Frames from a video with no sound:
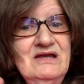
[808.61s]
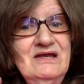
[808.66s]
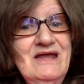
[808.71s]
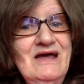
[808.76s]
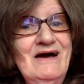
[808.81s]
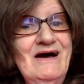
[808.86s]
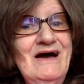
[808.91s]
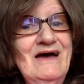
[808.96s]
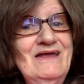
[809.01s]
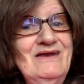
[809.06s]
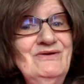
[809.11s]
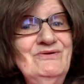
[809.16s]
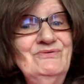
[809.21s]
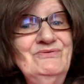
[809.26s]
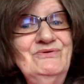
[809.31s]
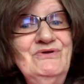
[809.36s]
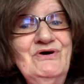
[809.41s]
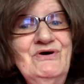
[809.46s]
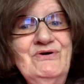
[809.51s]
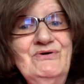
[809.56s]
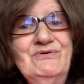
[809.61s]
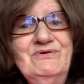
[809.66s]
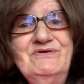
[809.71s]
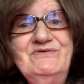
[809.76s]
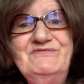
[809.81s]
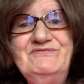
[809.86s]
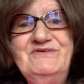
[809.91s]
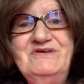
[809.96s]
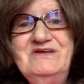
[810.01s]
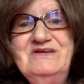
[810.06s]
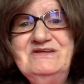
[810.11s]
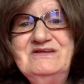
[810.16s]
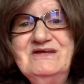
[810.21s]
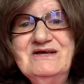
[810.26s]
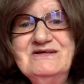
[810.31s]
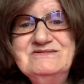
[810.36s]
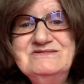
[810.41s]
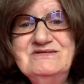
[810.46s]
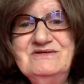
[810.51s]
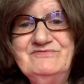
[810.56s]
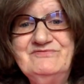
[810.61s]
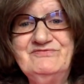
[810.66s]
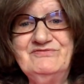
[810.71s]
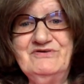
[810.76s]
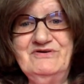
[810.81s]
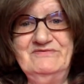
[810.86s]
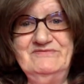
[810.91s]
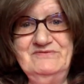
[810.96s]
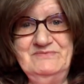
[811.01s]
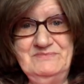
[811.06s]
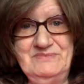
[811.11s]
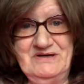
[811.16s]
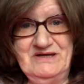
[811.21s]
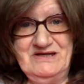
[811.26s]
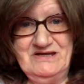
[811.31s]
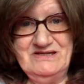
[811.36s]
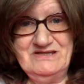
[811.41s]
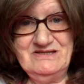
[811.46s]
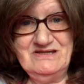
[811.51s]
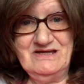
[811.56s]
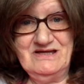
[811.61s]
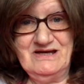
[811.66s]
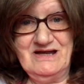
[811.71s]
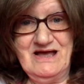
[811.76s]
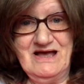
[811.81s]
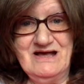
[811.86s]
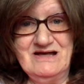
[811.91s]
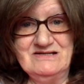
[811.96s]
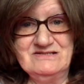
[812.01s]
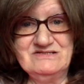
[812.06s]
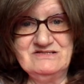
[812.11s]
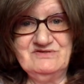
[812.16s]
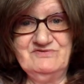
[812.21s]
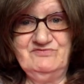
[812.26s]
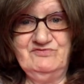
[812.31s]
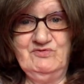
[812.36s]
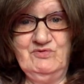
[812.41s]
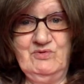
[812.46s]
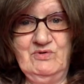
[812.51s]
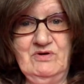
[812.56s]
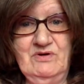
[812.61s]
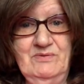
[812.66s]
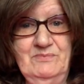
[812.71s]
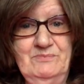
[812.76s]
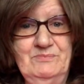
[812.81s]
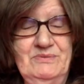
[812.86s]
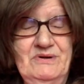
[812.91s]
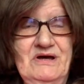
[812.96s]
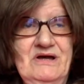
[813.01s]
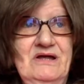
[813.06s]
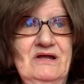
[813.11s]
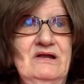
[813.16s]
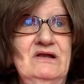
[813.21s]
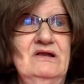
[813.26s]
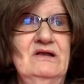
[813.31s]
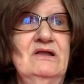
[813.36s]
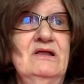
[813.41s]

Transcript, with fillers: Now, I don't know if he does it for everybody that I ask for, but